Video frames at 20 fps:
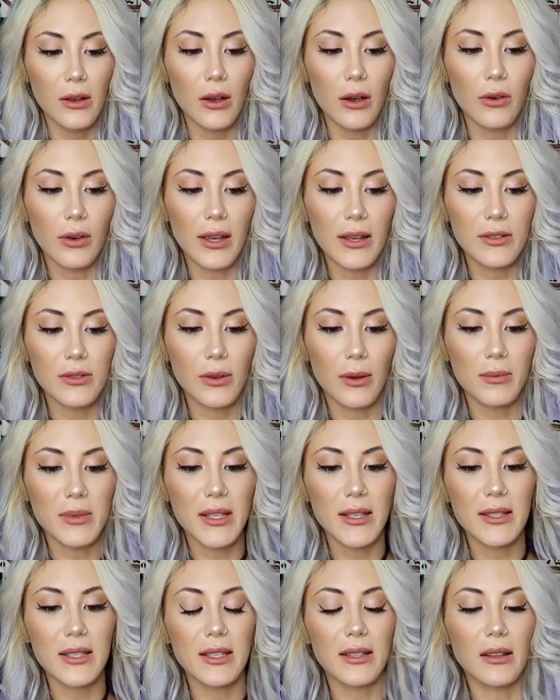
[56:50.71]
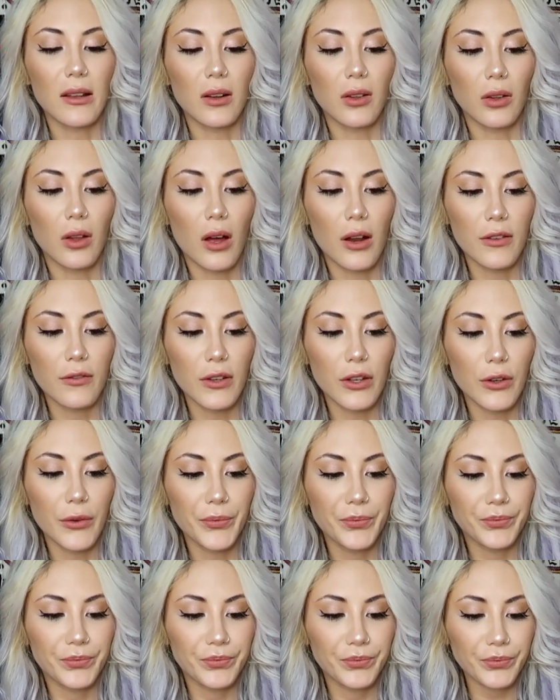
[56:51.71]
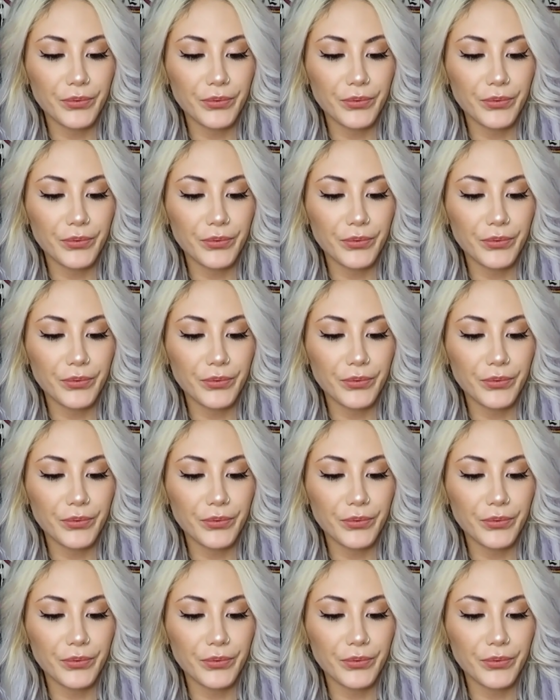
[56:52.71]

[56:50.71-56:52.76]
Okay, so I'm sensing that a lot of you